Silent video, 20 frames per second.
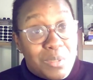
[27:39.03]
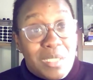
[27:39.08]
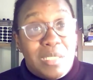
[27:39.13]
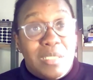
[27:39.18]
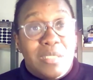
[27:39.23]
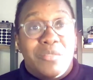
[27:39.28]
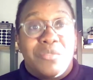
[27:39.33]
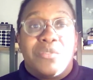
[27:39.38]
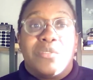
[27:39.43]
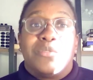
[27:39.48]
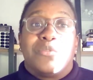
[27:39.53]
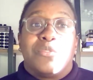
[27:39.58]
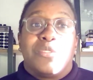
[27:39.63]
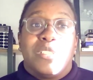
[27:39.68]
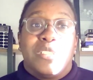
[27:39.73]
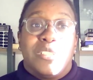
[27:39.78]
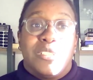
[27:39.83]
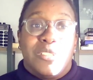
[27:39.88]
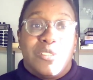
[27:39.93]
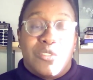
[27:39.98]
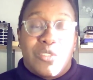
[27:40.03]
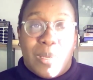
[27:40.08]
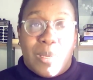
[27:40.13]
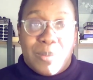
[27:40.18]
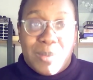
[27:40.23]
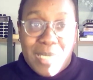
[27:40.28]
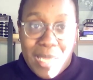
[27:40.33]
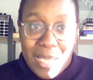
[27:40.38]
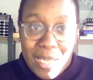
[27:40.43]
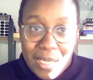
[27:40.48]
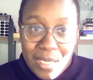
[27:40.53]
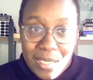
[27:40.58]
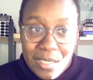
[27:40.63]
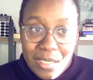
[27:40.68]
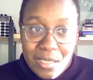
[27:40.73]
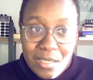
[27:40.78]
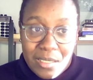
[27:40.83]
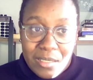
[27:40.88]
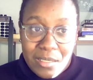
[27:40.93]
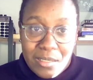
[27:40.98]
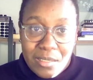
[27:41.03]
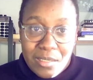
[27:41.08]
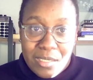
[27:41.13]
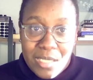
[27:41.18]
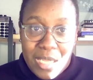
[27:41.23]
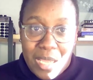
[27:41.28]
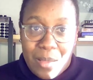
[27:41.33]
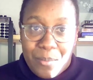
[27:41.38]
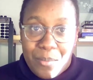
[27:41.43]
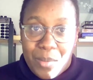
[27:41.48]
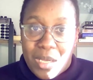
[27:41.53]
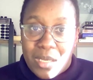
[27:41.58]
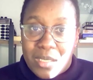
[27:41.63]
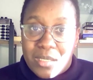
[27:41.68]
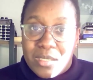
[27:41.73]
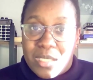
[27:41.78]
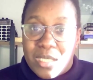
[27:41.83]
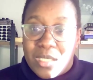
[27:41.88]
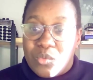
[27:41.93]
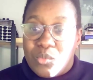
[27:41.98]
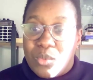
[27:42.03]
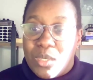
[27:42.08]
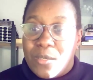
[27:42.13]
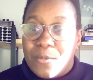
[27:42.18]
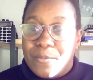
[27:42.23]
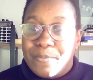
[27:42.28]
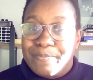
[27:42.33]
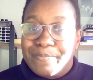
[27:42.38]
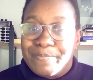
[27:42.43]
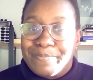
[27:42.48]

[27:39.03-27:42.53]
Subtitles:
please feel free to drop that in the chat box as well.